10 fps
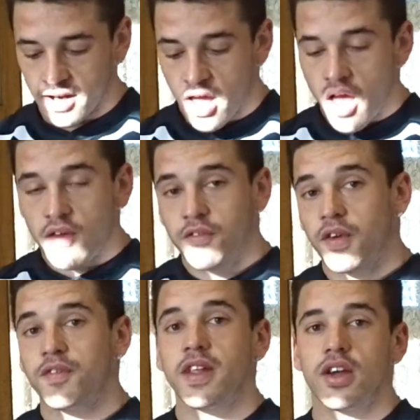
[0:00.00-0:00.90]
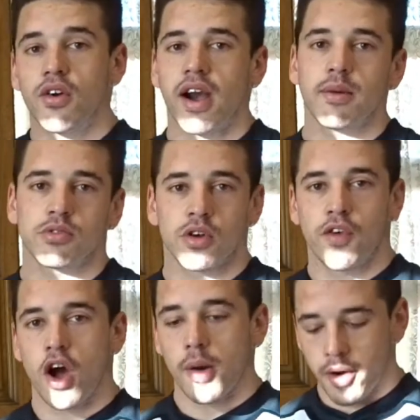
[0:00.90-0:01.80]
50 grams of
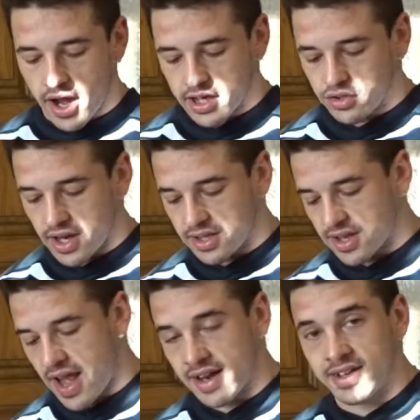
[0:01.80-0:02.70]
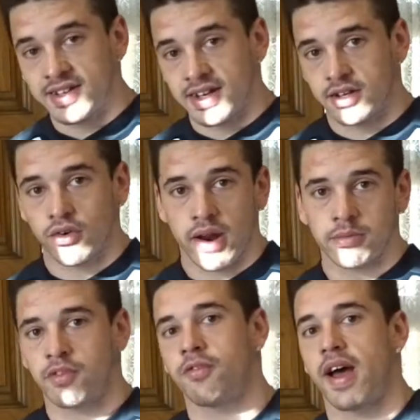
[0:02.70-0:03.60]
carbohydrates, and 60
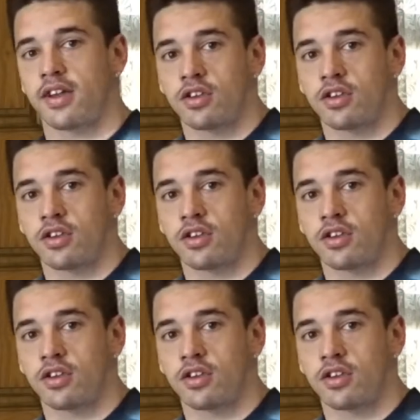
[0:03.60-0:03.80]
grams of fat.